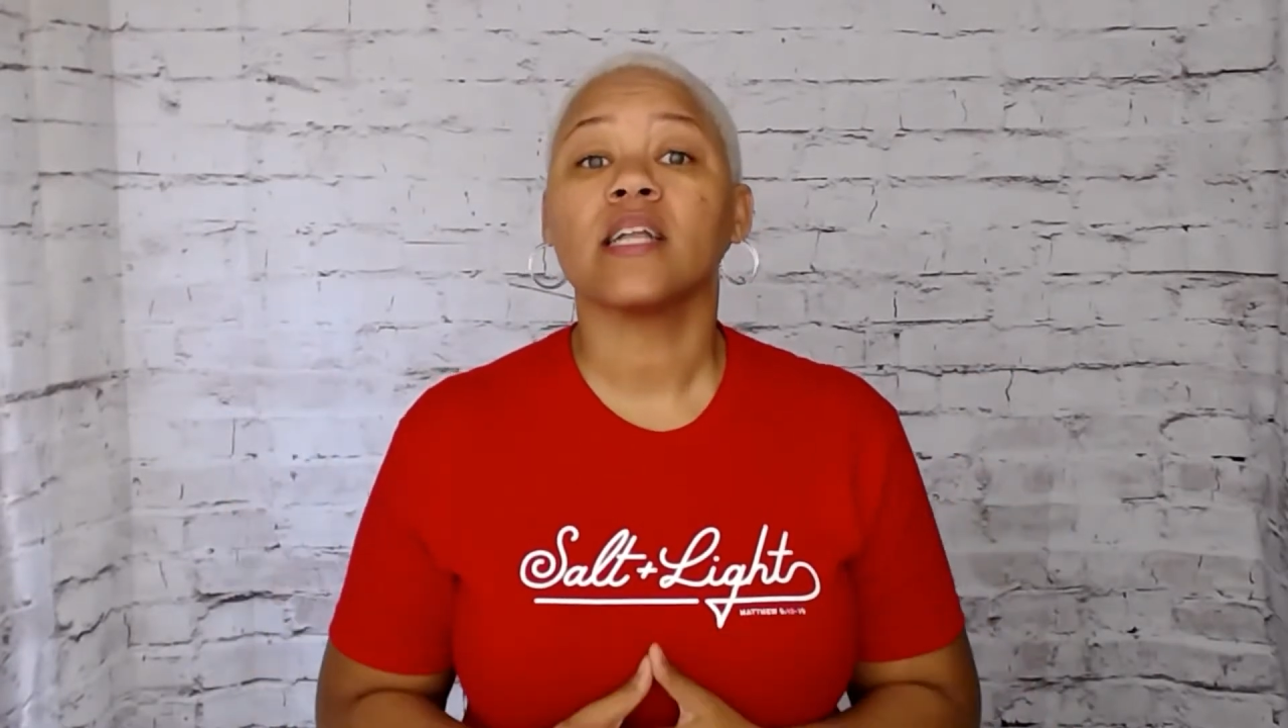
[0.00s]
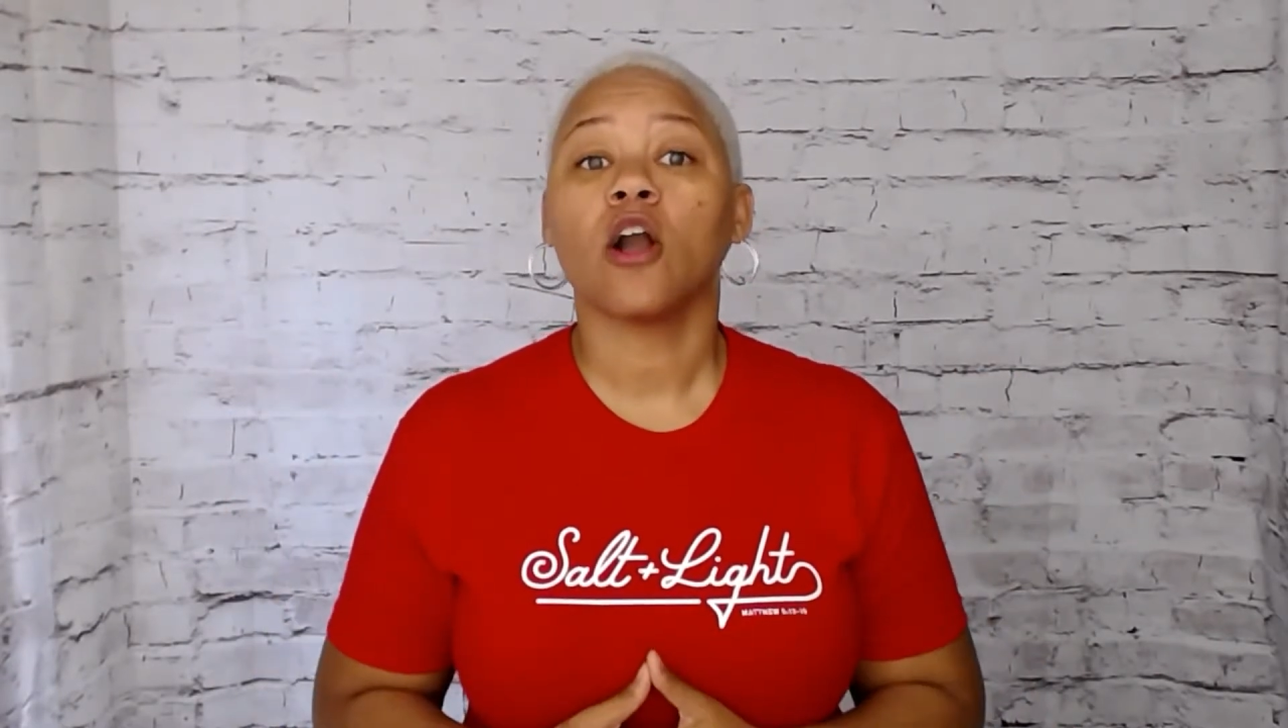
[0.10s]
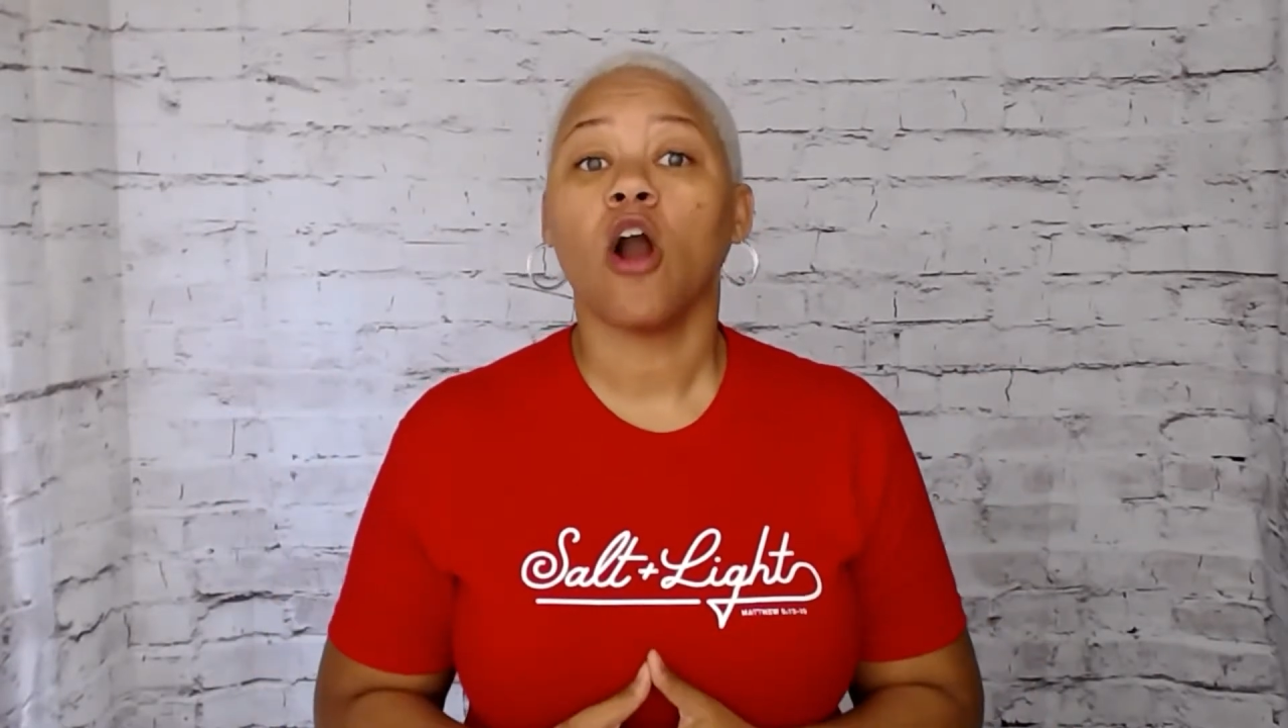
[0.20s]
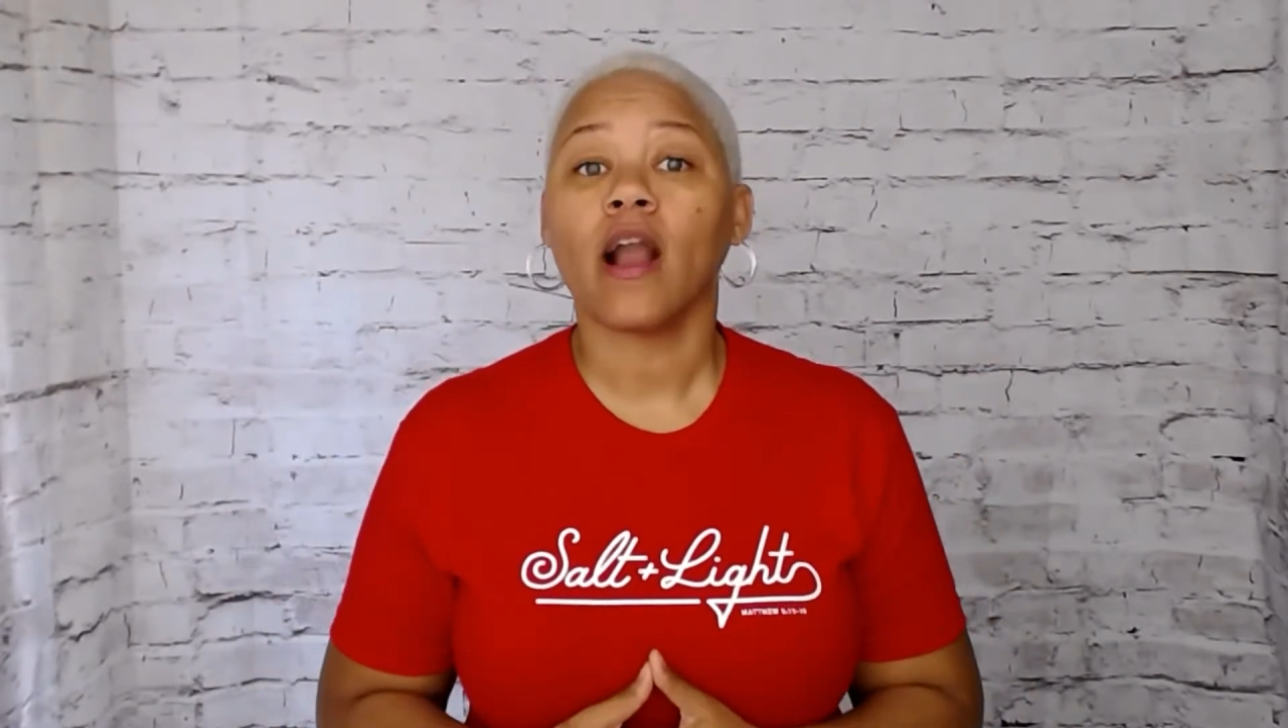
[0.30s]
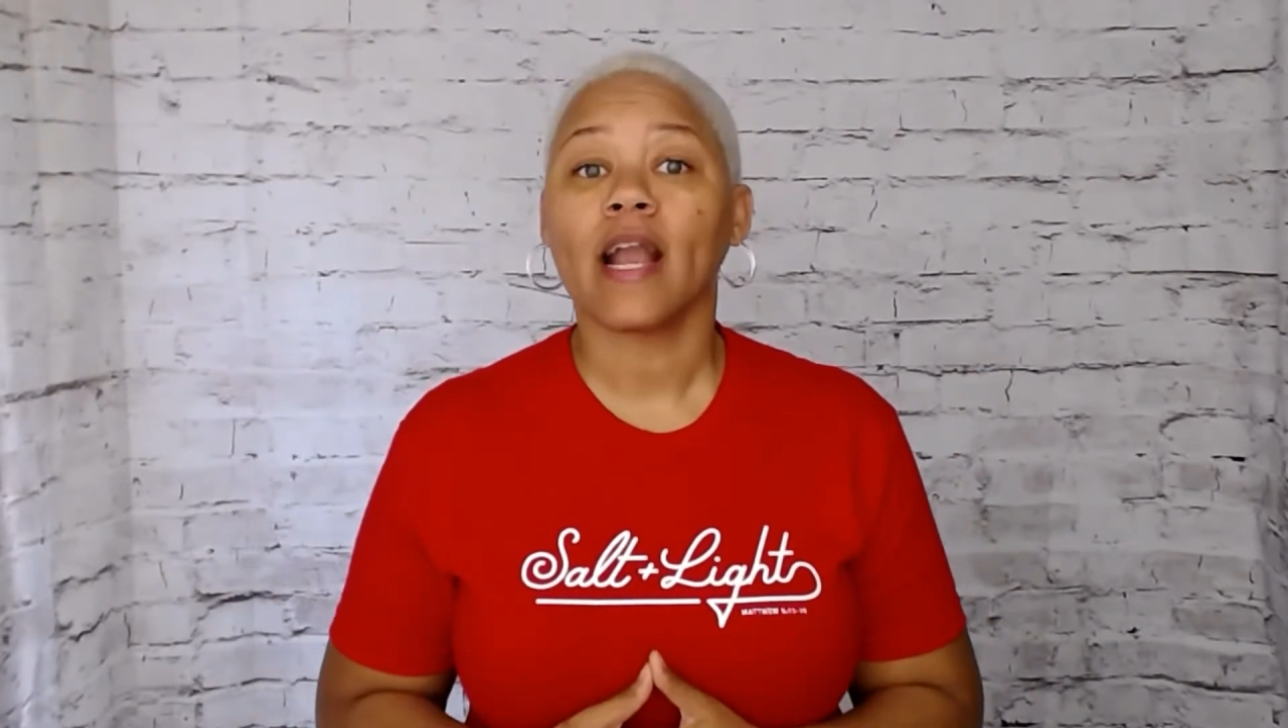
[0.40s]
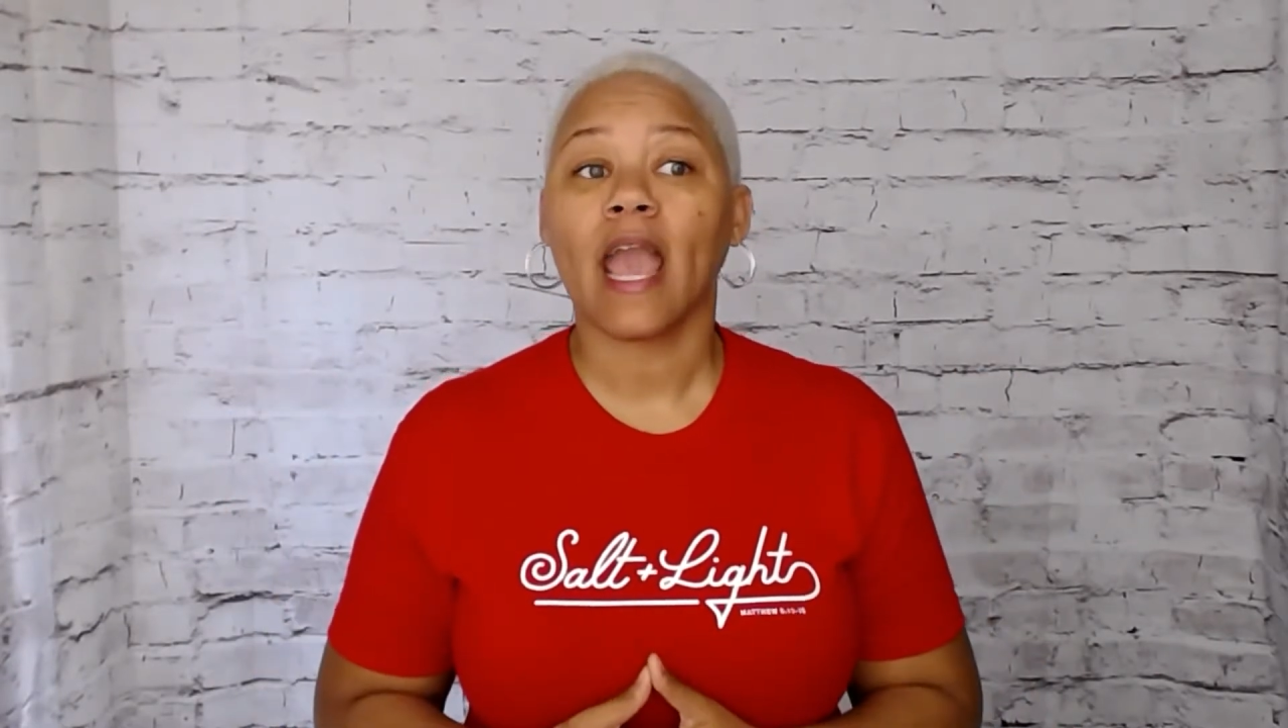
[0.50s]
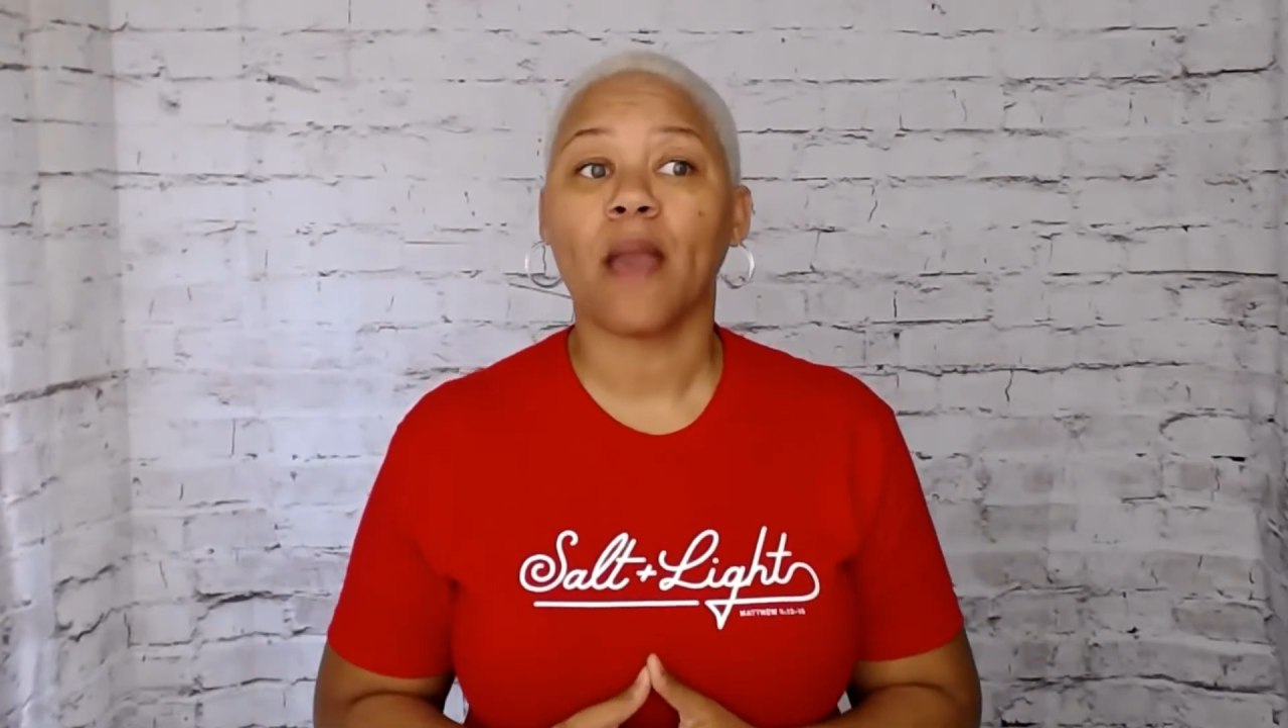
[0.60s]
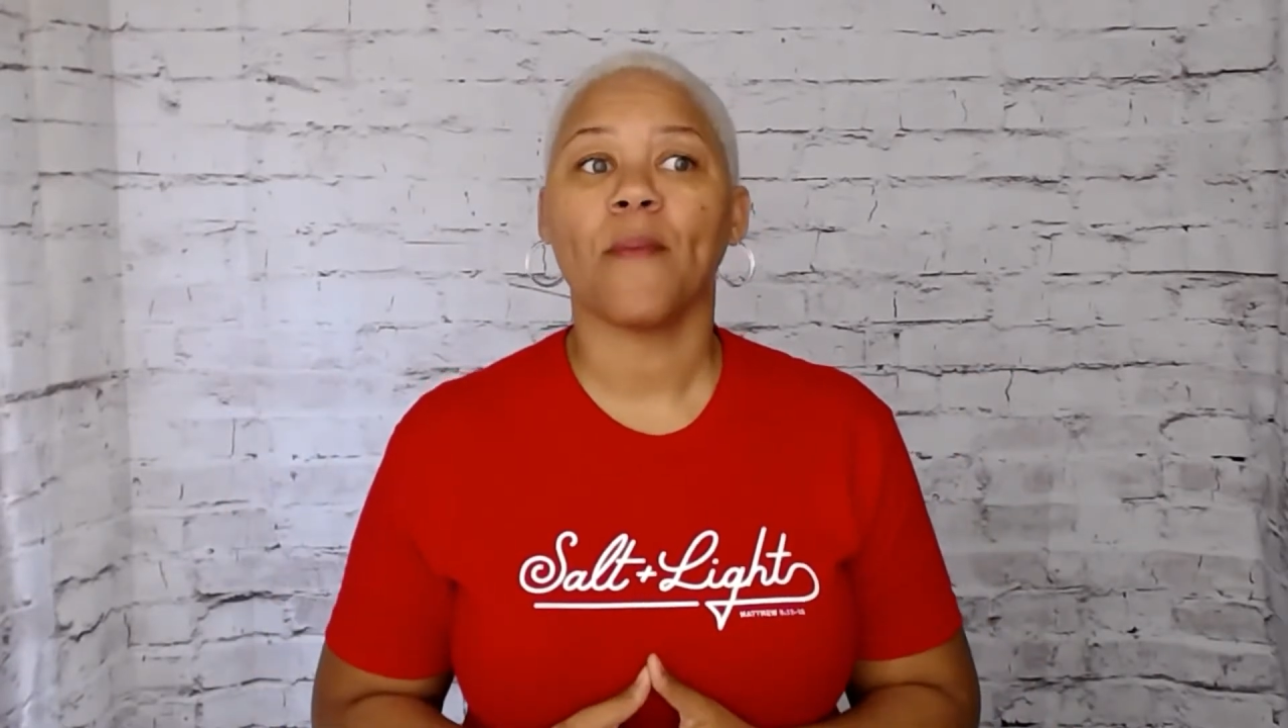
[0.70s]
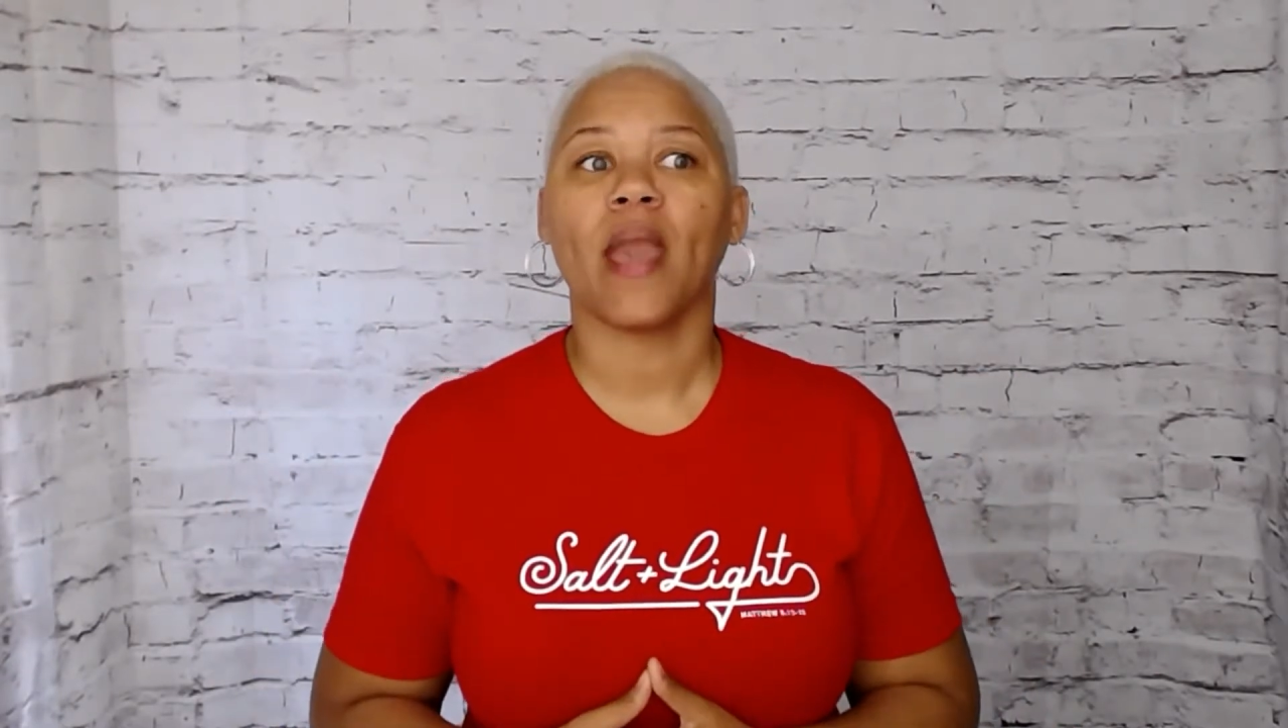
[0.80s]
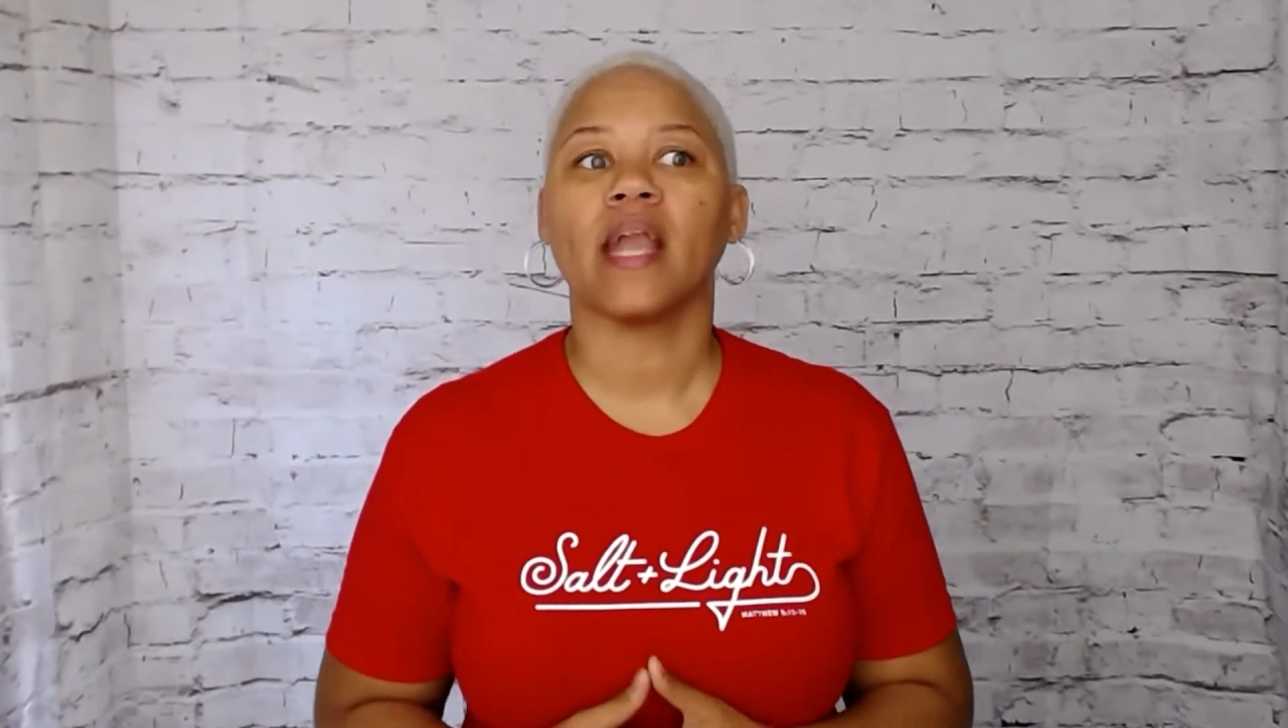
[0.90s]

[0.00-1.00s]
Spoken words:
cart campaign,